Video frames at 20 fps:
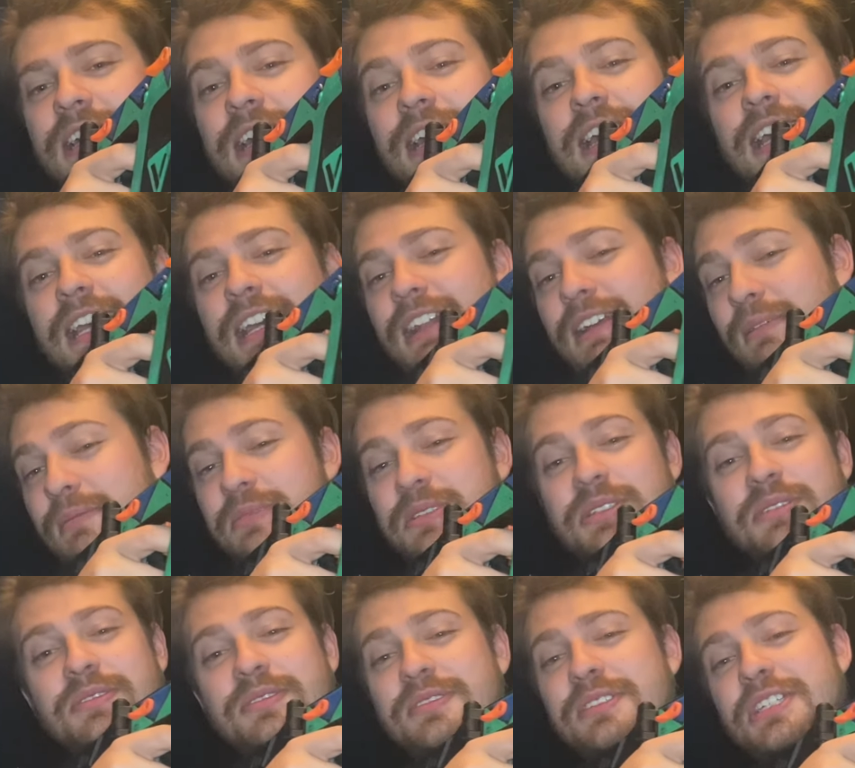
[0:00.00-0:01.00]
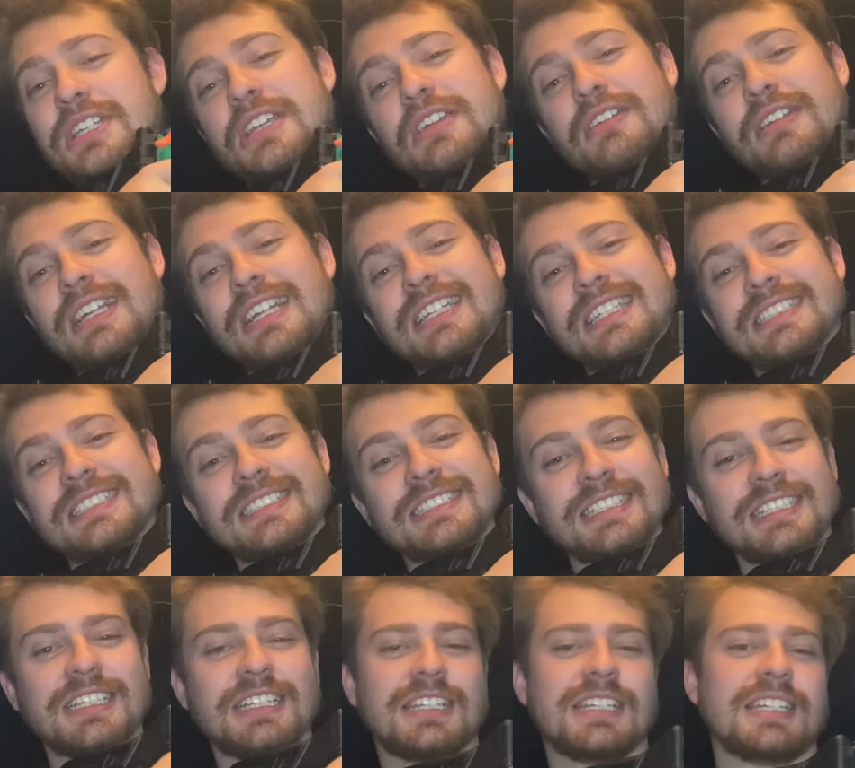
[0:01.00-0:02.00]
and I'm still cheering.
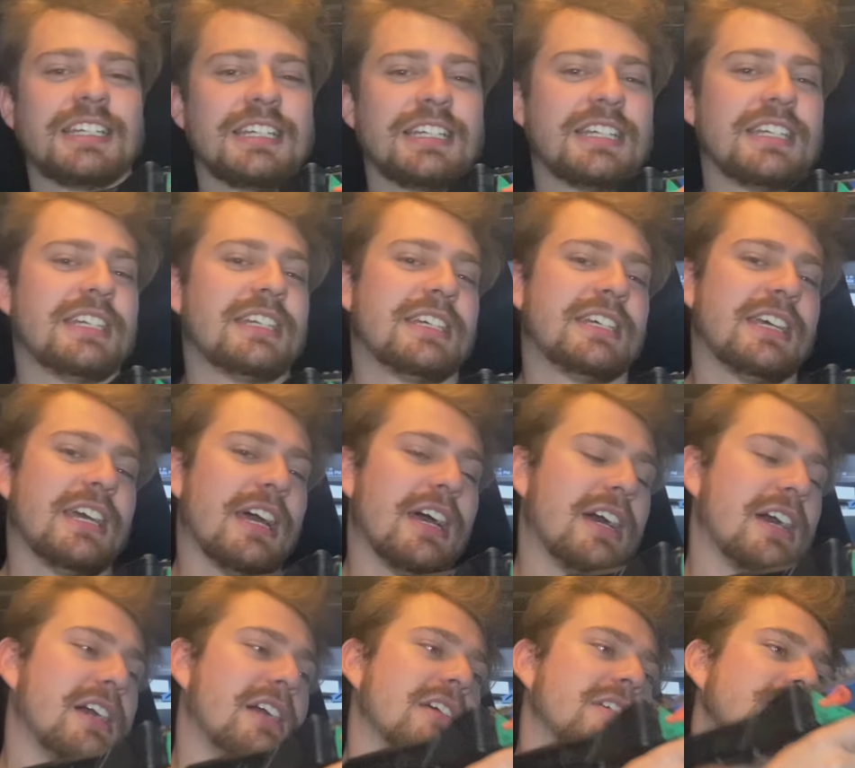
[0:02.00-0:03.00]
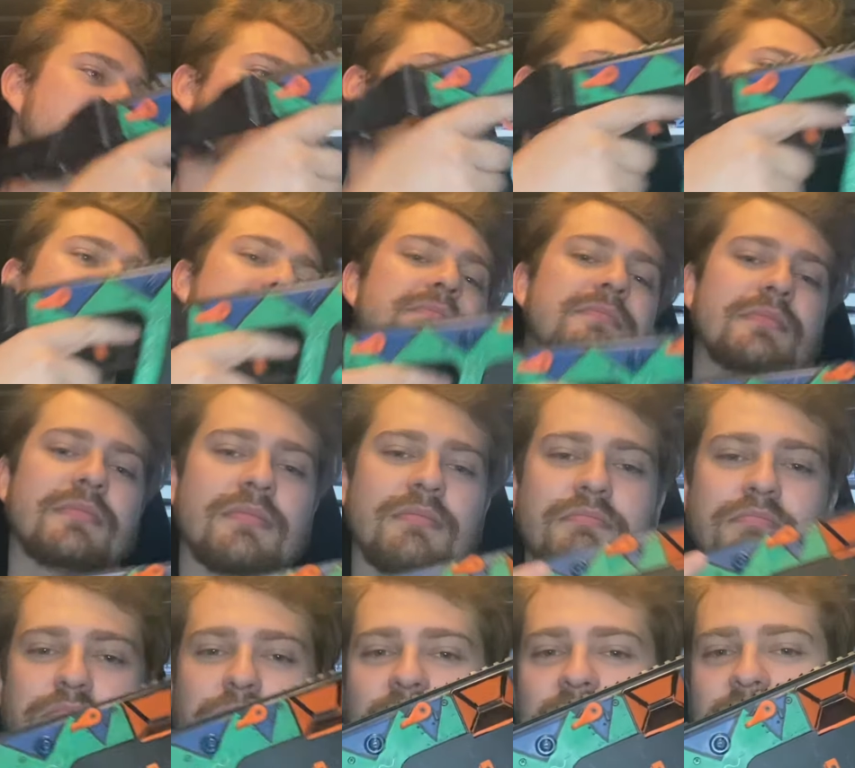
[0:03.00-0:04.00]

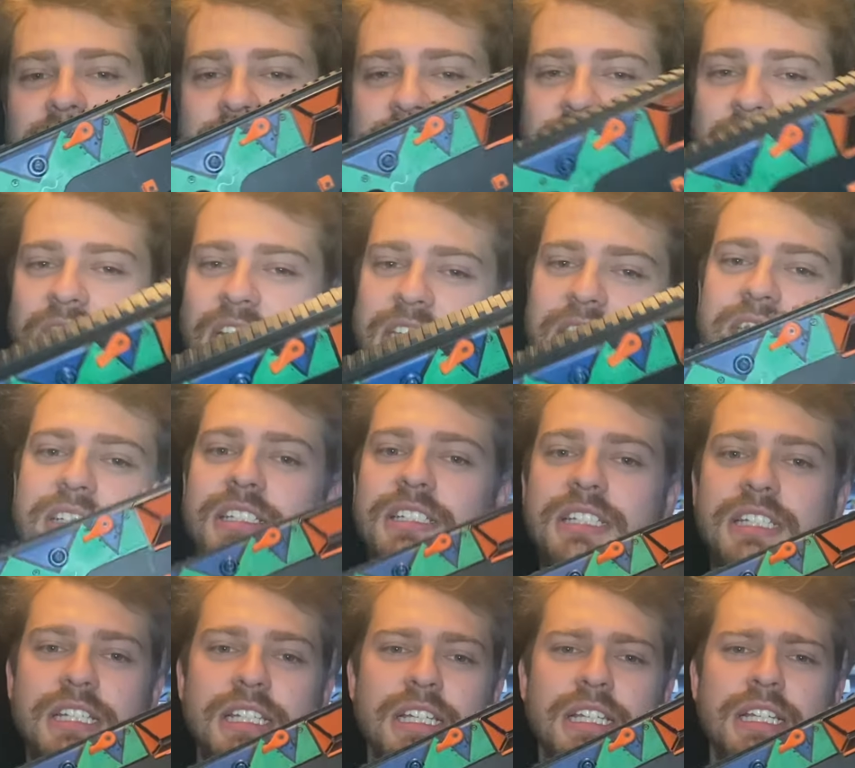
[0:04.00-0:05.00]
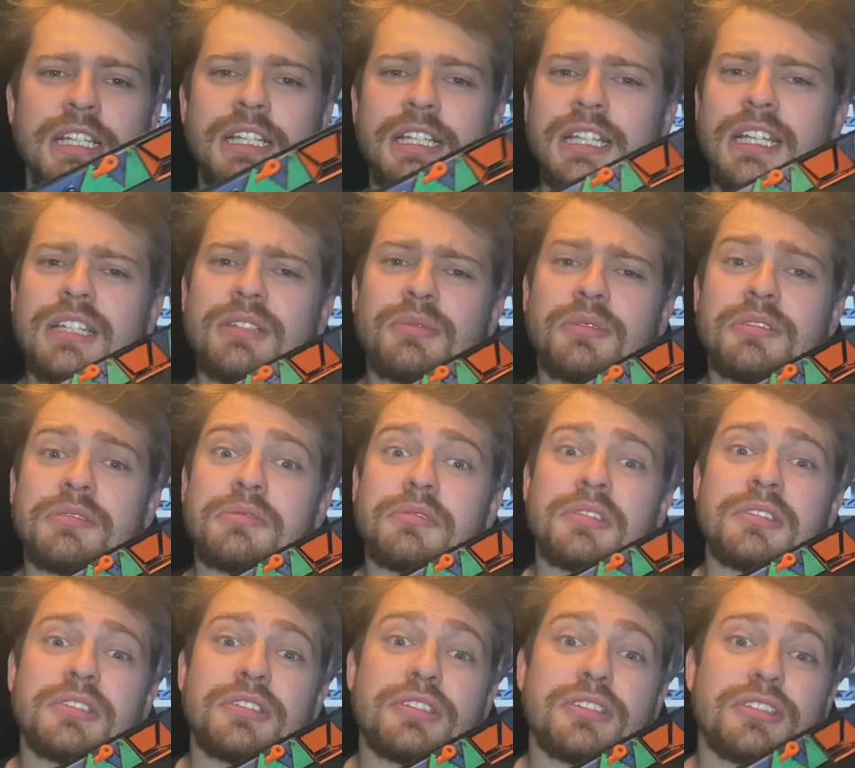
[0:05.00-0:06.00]
But yeah, that's what I
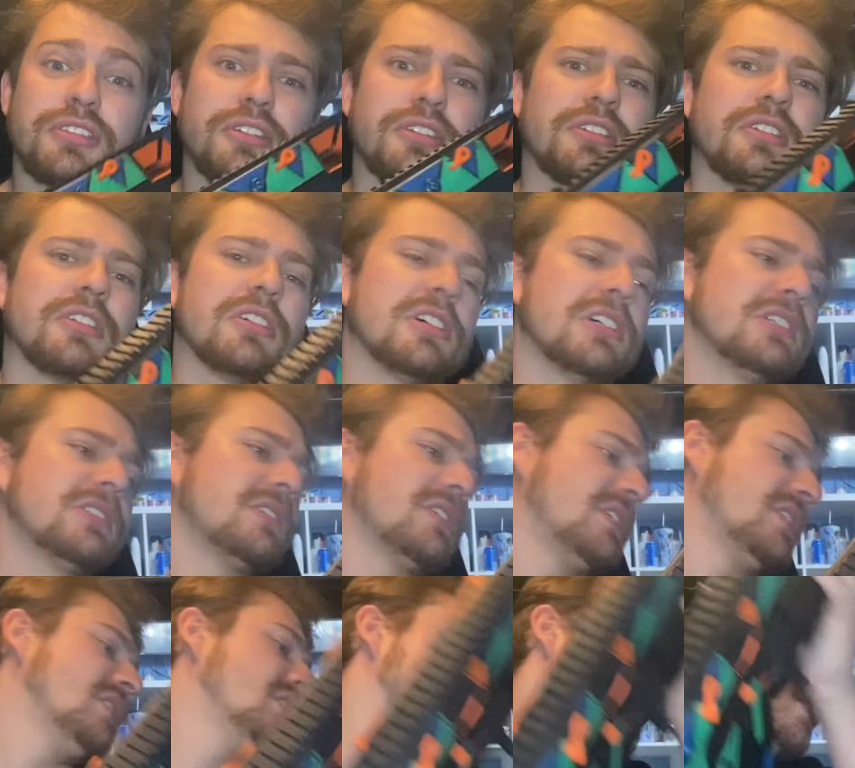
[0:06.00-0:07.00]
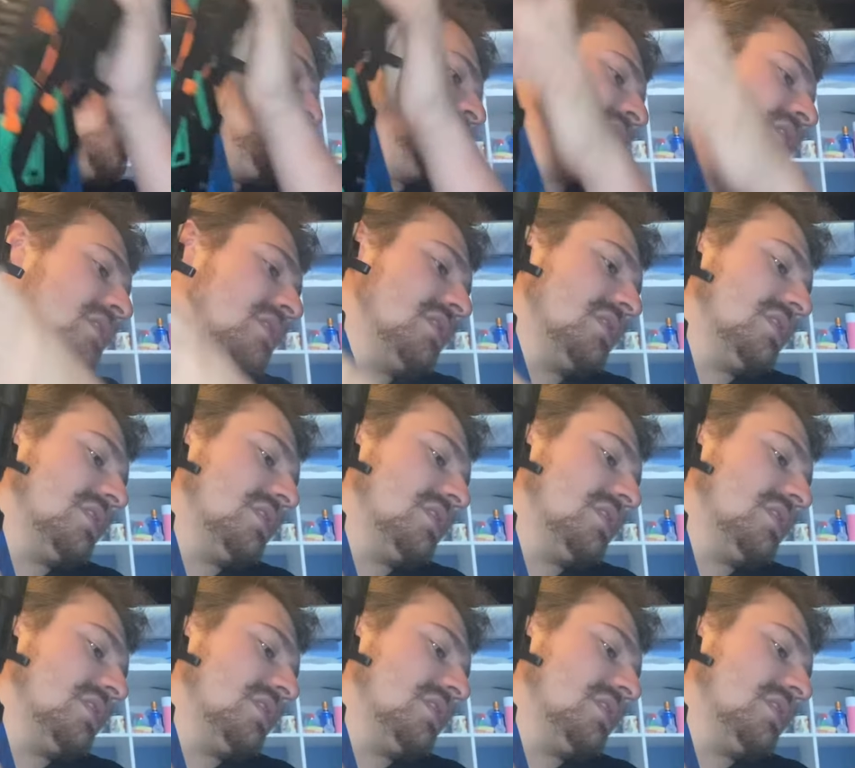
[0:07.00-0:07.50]
wanted to show you guys. And